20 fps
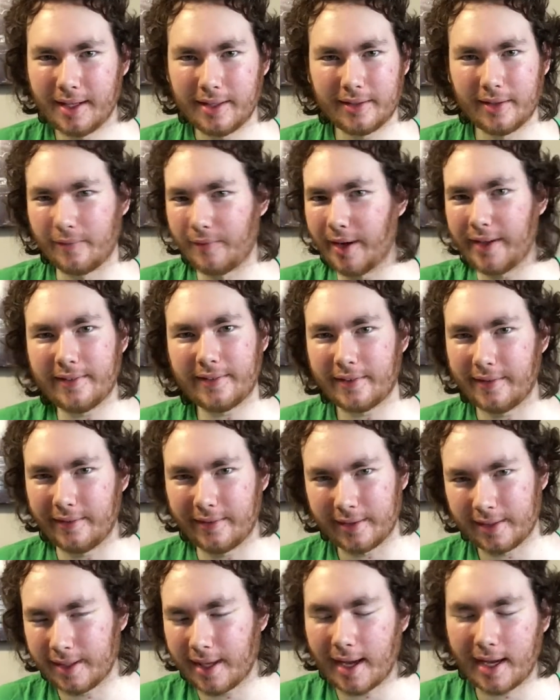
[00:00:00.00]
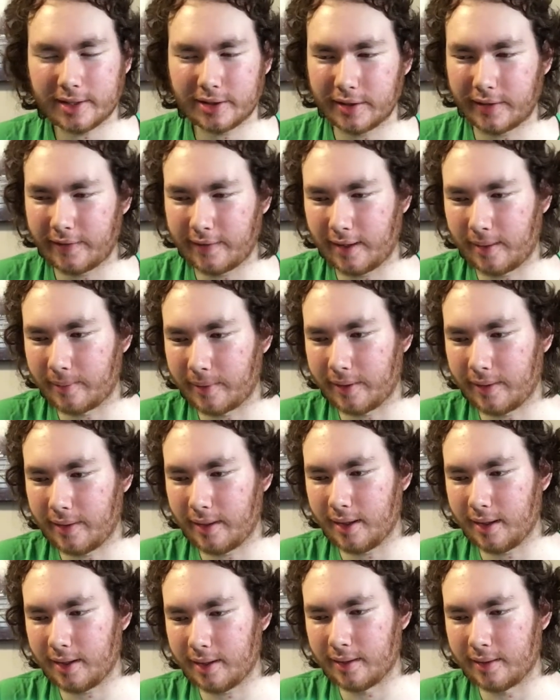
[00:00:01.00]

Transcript: devices and gadgets and everything,